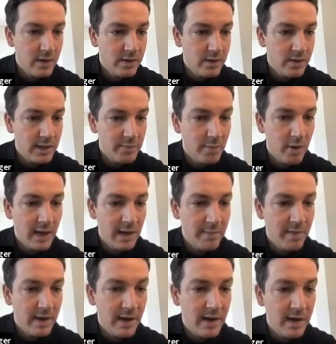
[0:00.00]
you need more
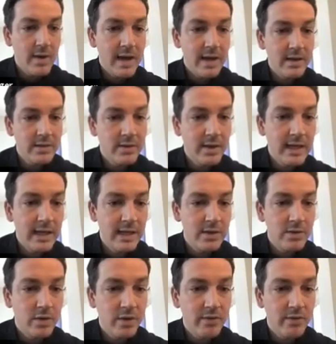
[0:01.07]
help there. Okay, so I need to